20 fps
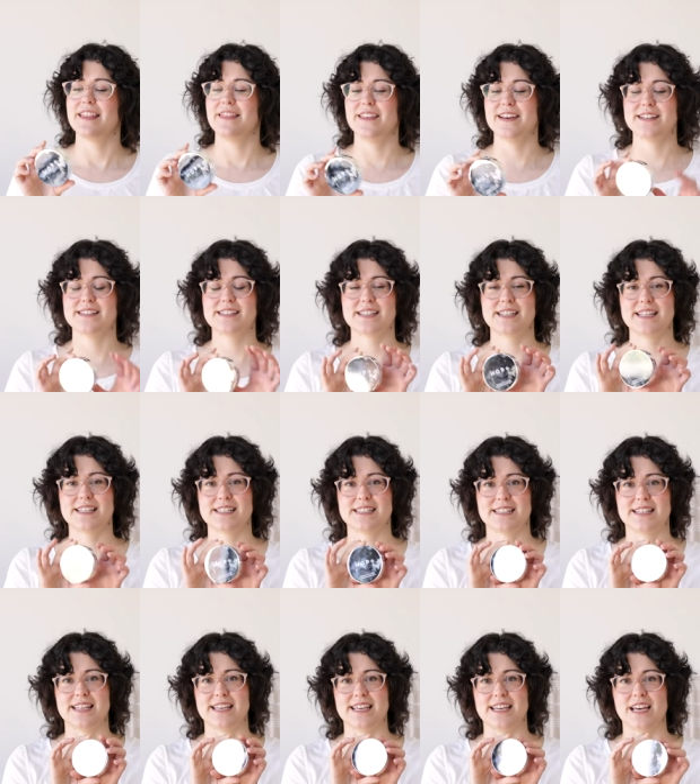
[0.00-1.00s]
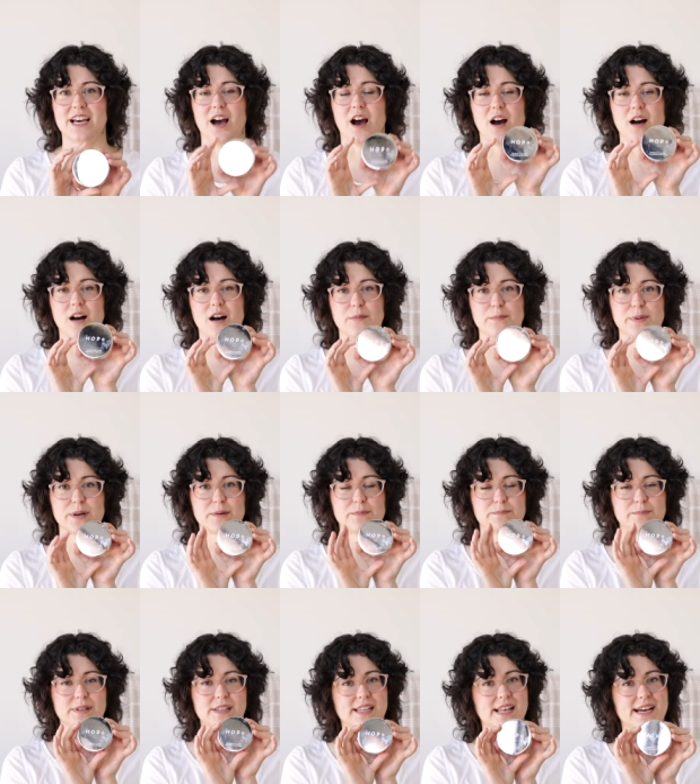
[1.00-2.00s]
This is the Hop
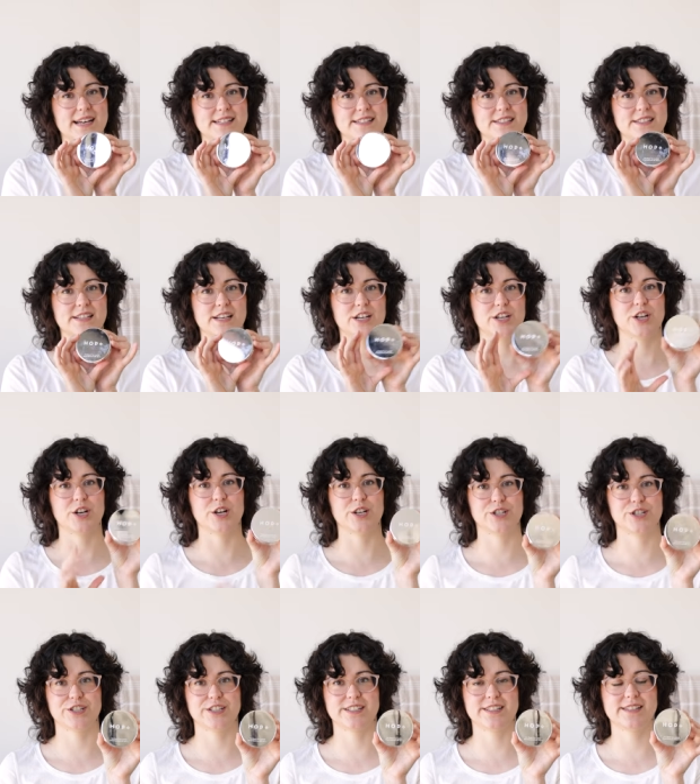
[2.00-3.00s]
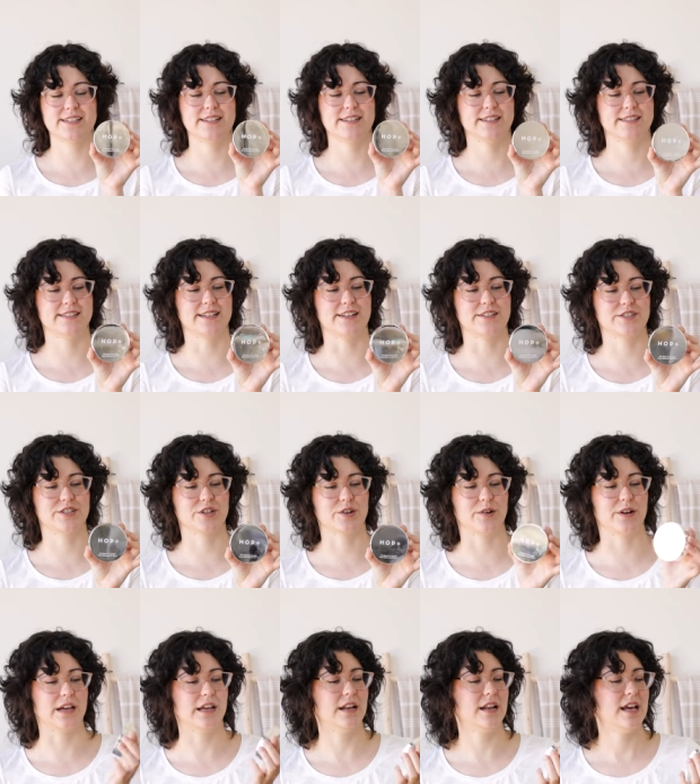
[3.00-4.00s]
Plus Cushion
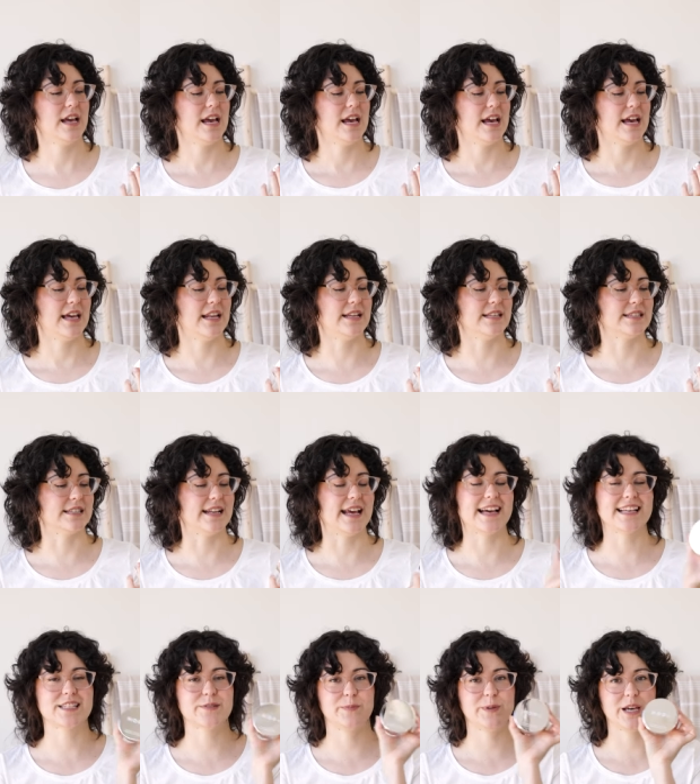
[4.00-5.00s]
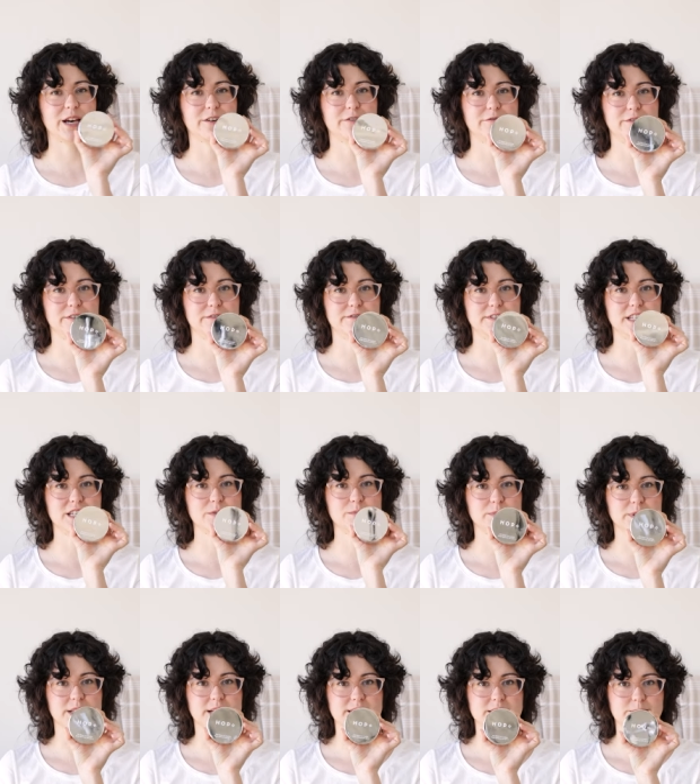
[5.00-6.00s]
Sunscreen. It is an SPF 50+++,
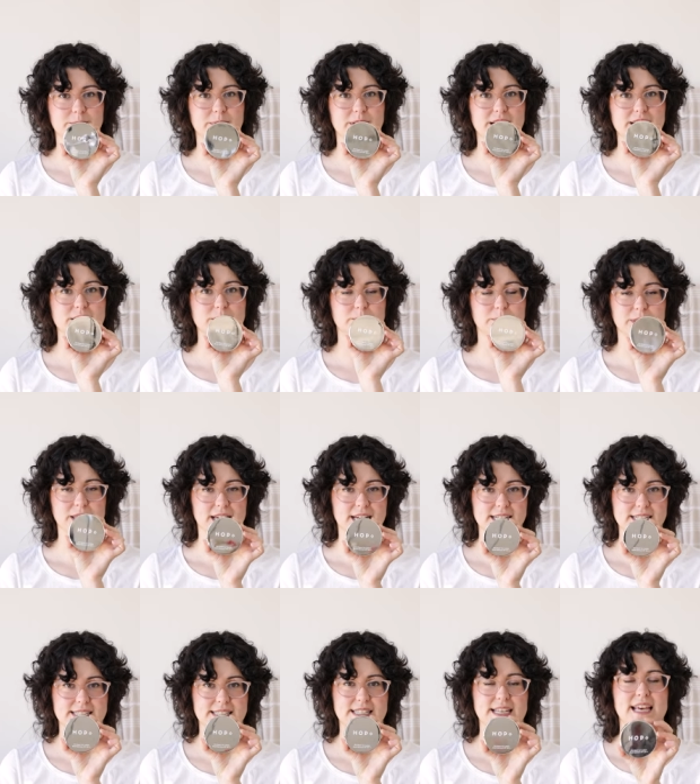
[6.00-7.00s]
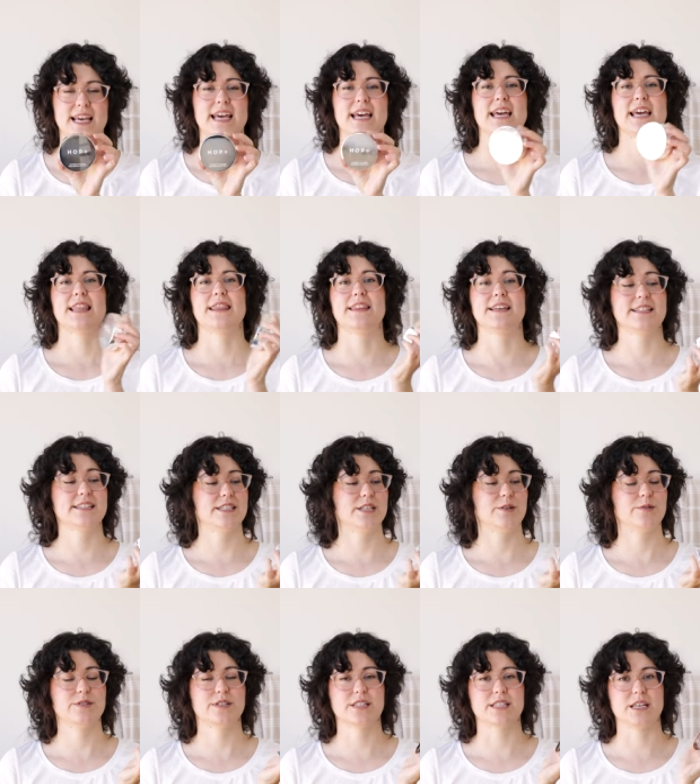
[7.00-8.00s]
plus plus plus. This
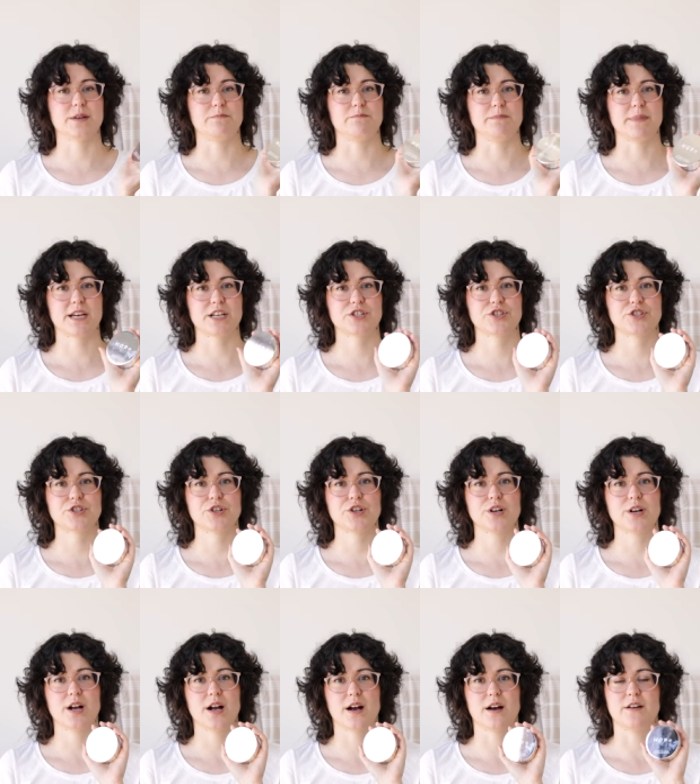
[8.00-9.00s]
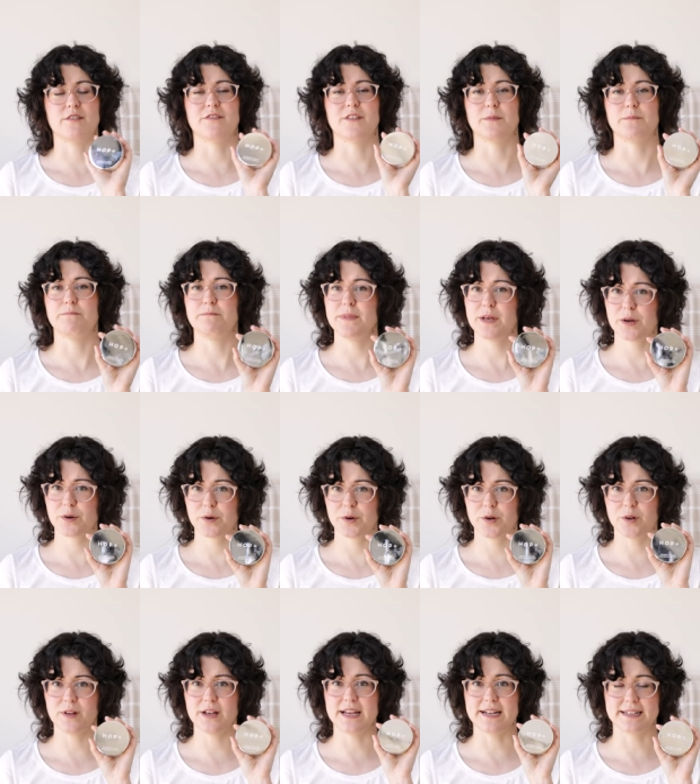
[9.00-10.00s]
uses a mixture of
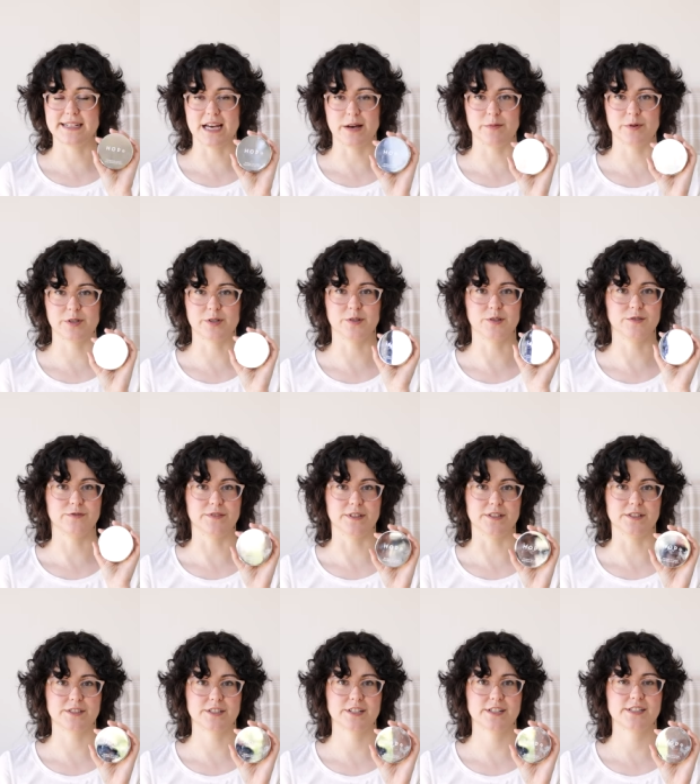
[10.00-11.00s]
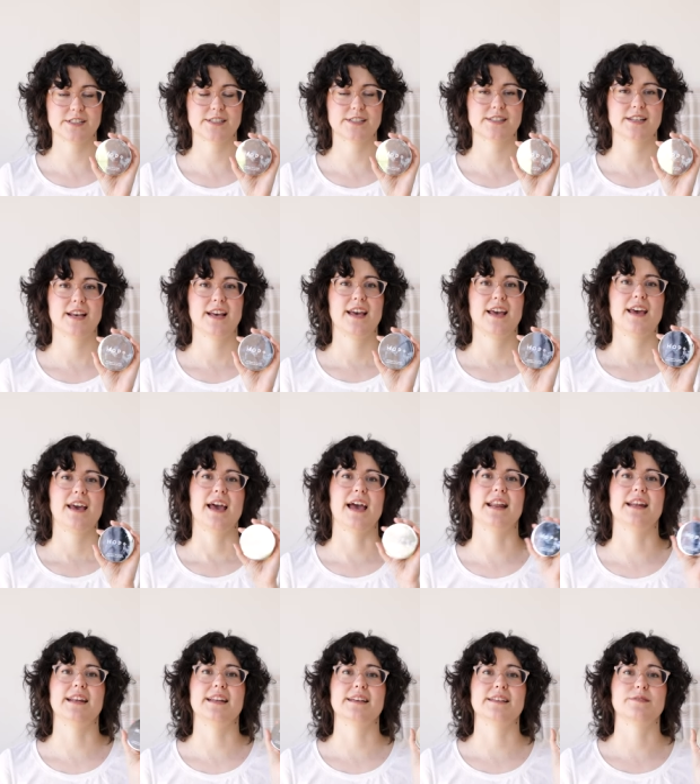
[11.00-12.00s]
mineral and chemical filters
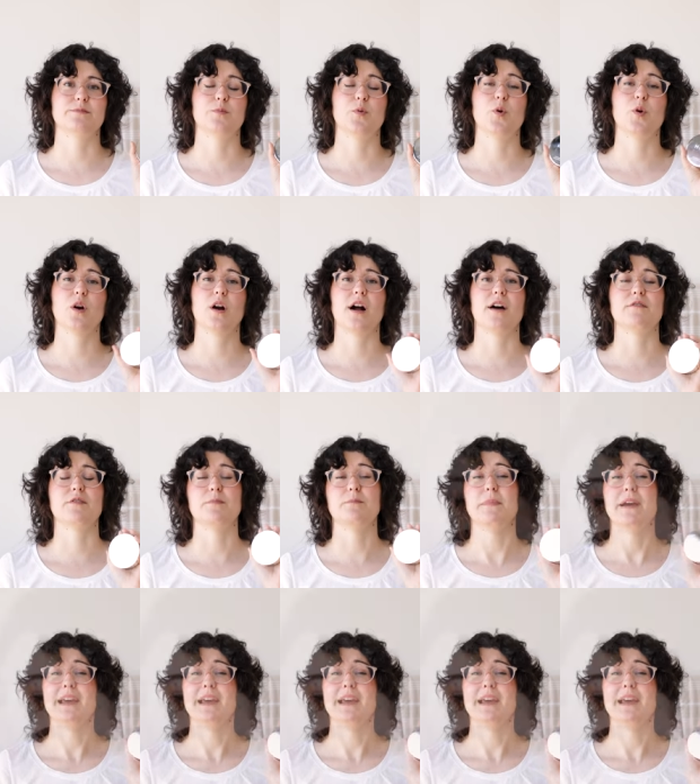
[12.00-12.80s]
and it is more of a